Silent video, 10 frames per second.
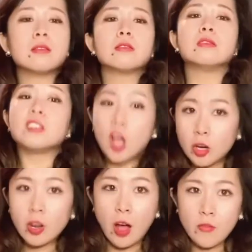
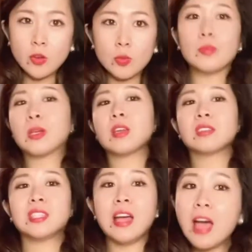not comfortable because
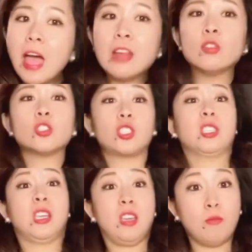that hand will
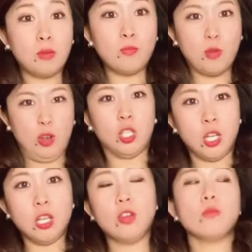just keep
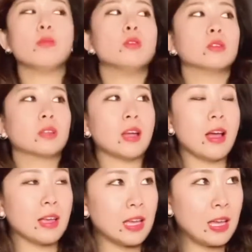crushing you, put,
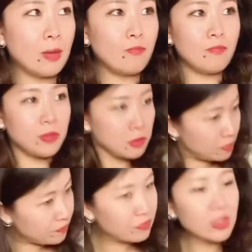keep,
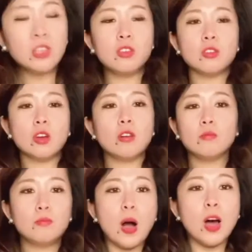you know,
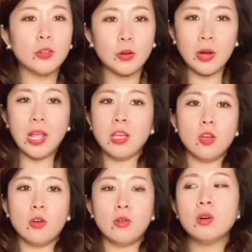bothering
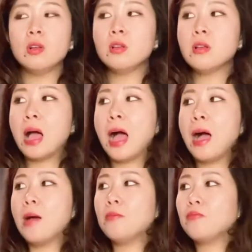you,
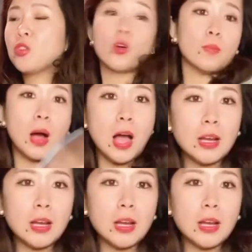um, your body.